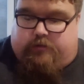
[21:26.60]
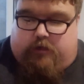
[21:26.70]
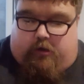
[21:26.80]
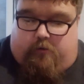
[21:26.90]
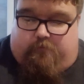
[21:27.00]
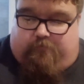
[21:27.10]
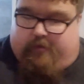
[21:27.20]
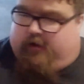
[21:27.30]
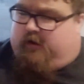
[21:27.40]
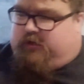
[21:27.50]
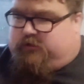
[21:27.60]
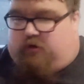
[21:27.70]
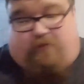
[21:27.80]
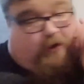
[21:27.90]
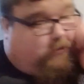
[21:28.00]
So, last
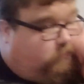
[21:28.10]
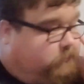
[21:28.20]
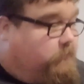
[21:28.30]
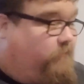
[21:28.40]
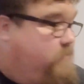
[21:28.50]
lot of items.